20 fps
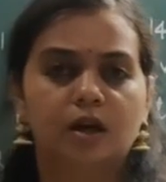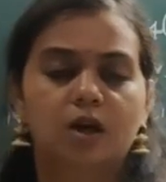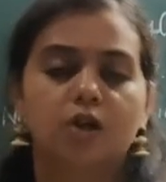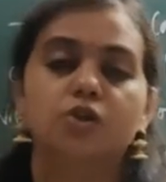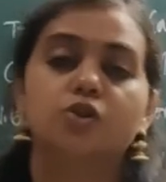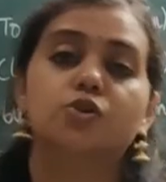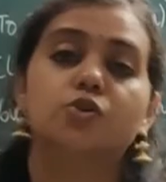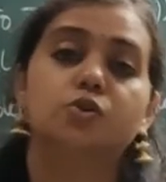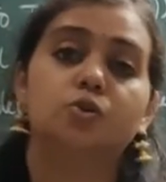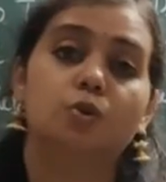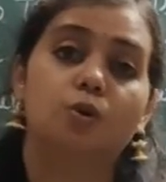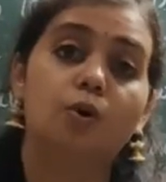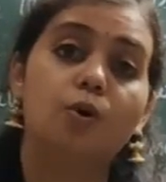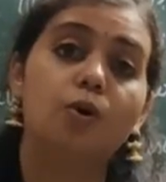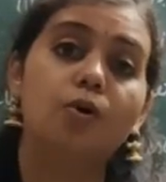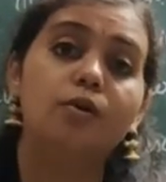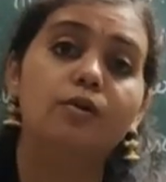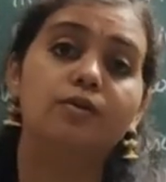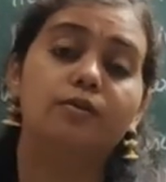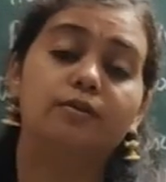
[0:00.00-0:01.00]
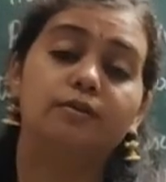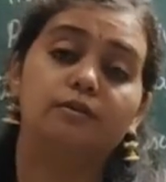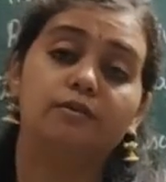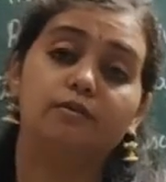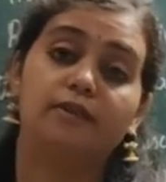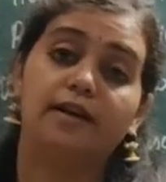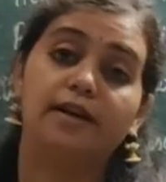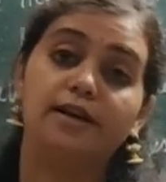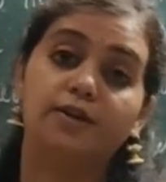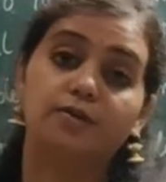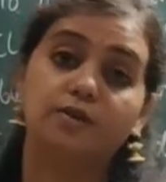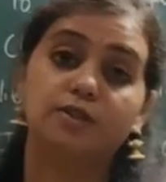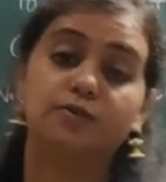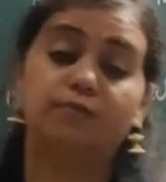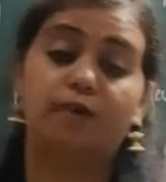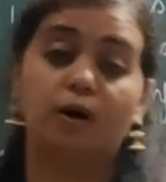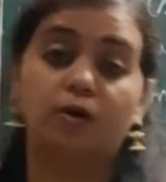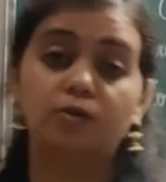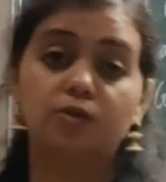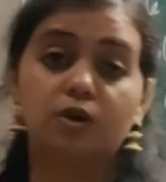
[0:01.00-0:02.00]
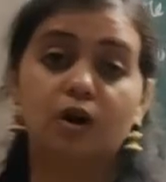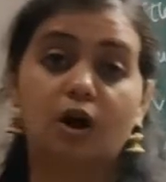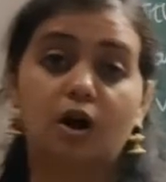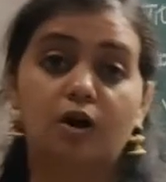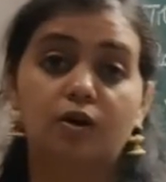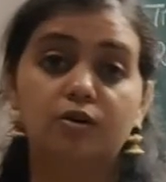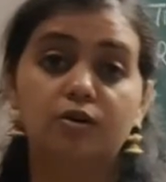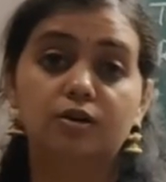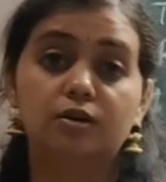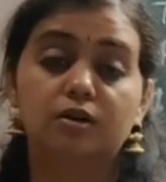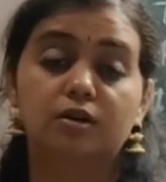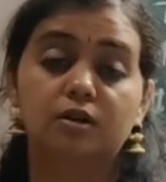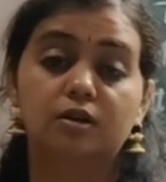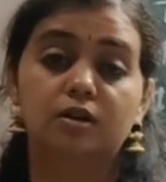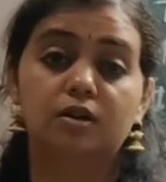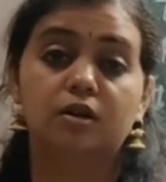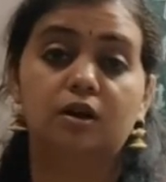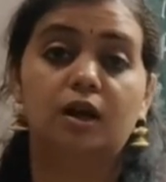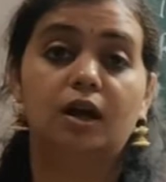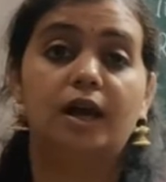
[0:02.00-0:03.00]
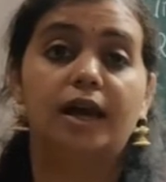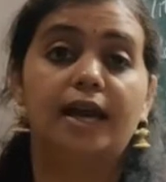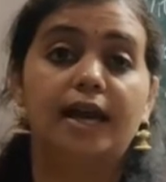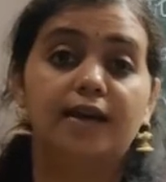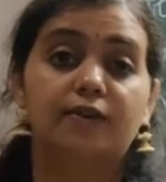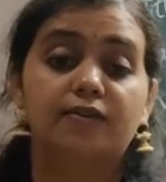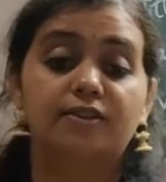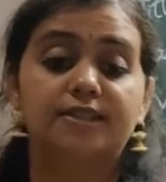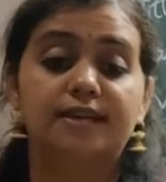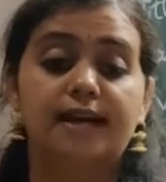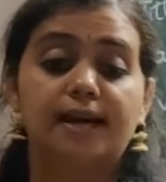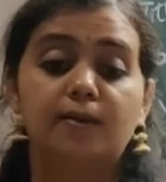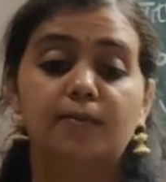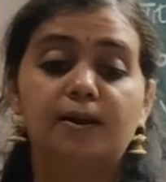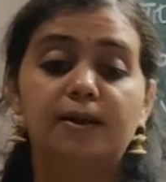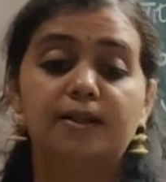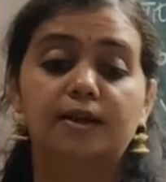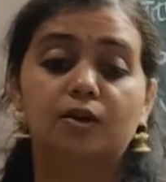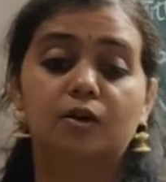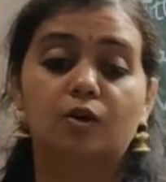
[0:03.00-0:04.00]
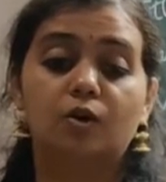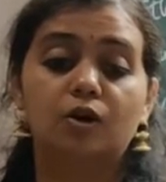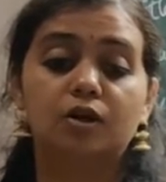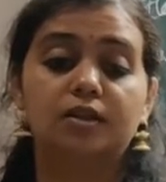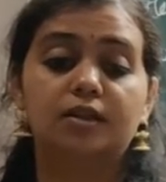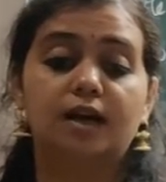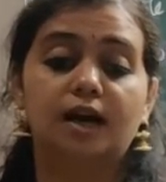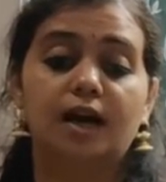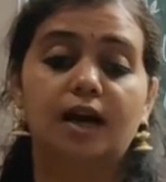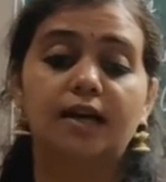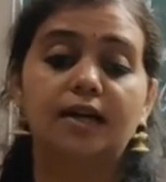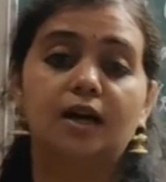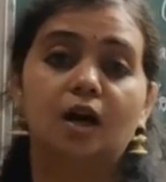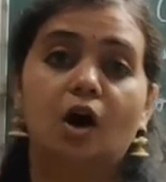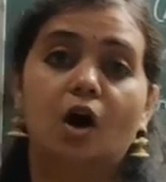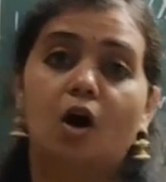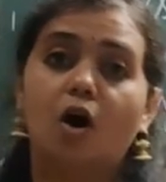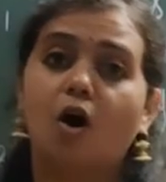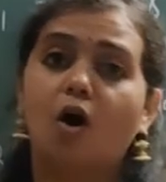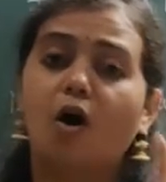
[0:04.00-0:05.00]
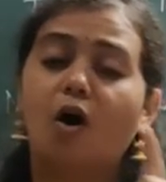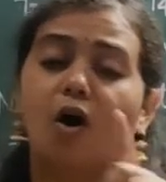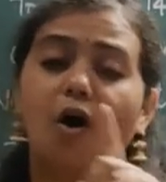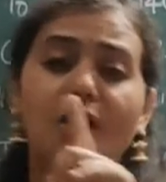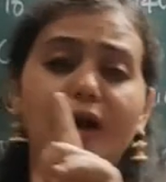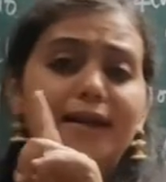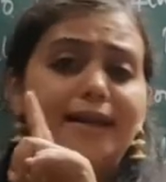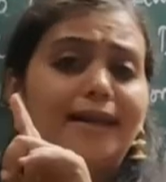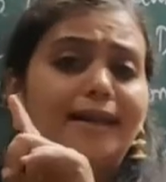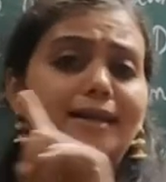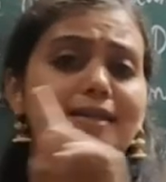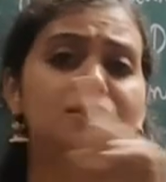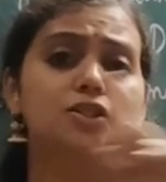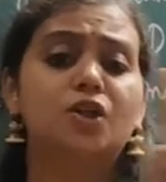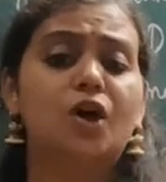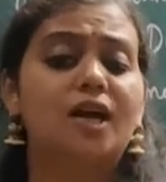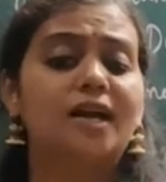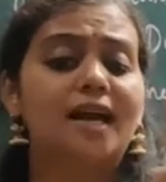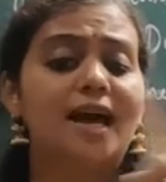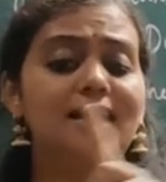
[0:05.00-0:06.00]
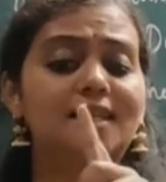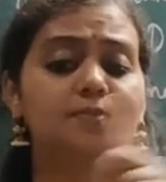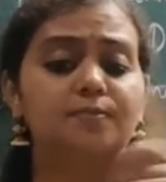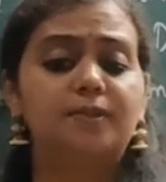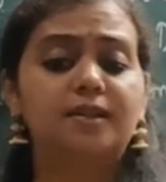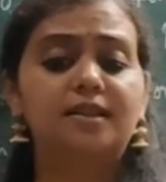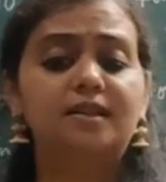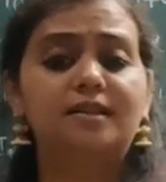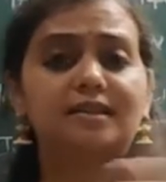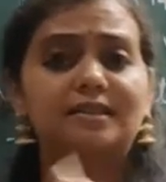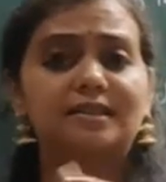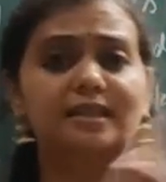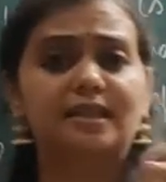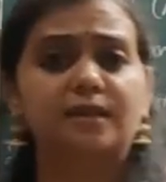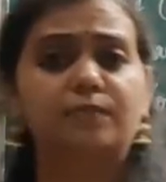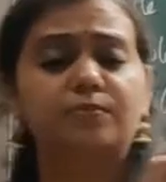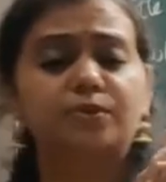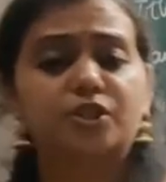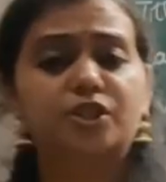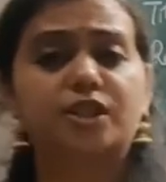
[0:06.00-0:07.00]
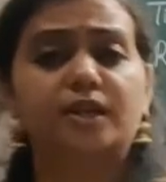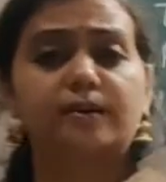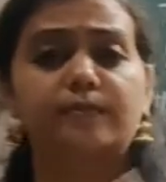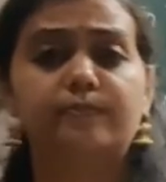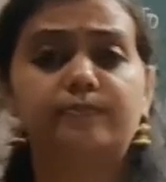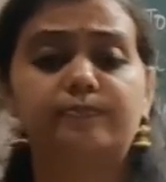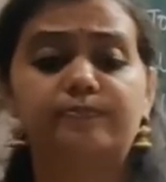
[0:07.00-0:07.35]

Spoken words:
So when it was found out, it was held by the court that oil is not as per the description.